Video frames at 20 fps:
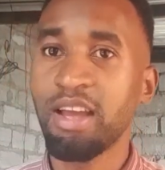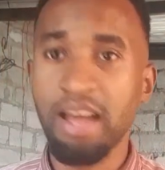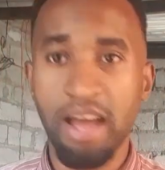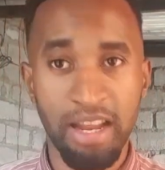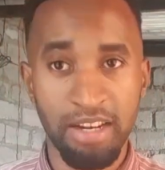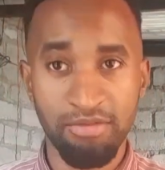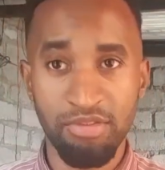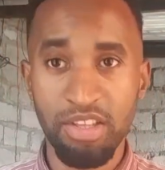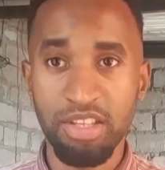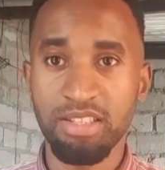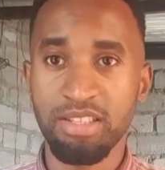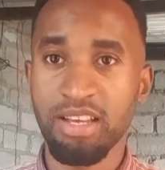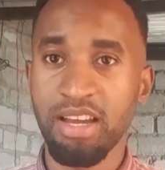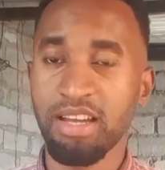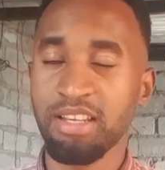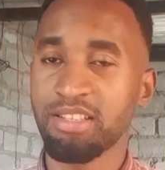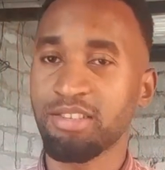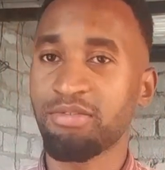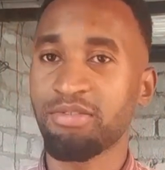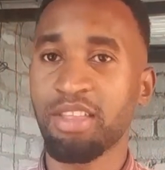and these
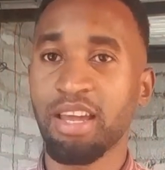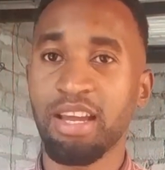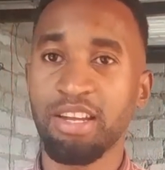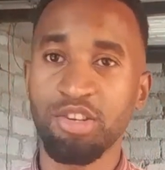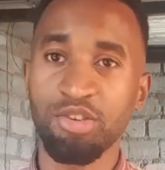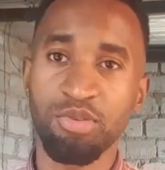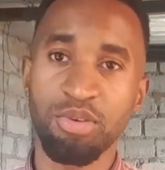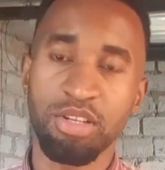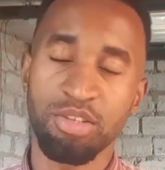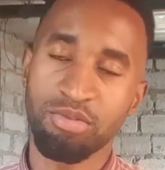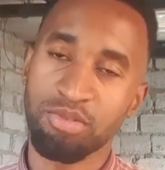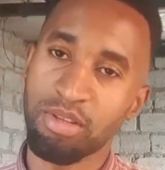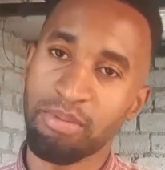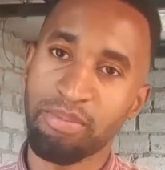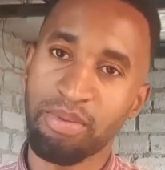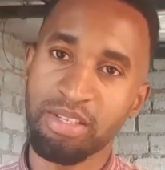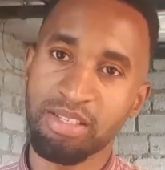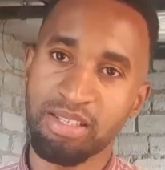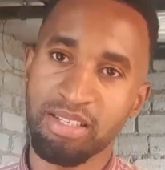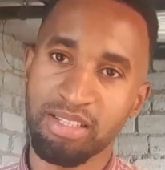guys, if they are new into the
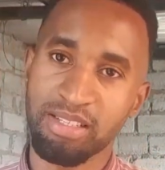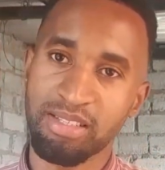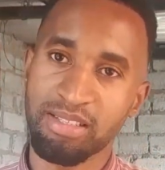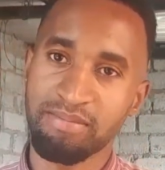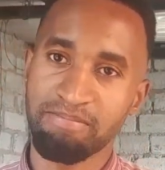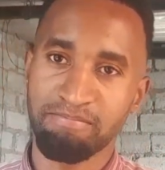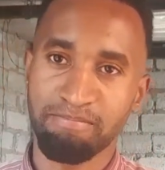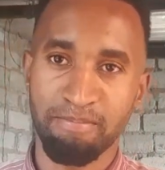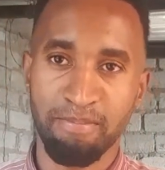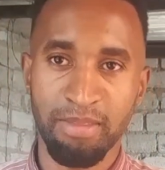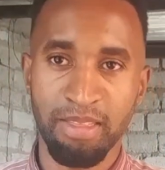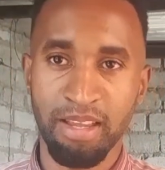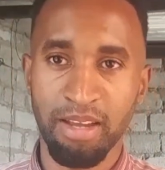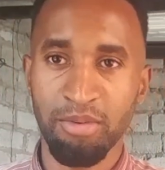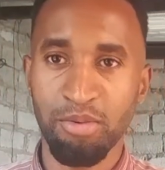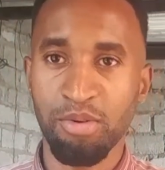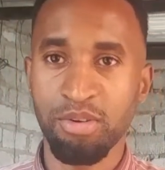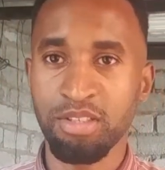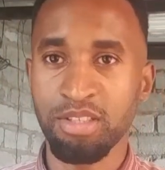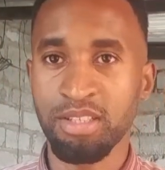business, they
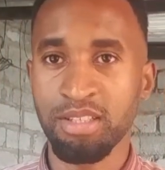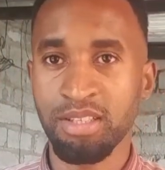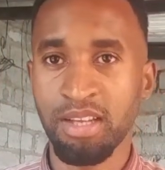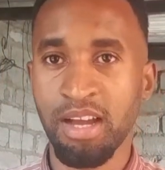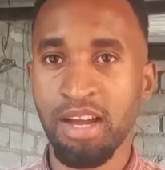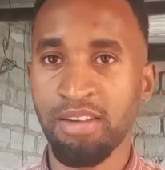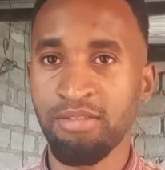won't have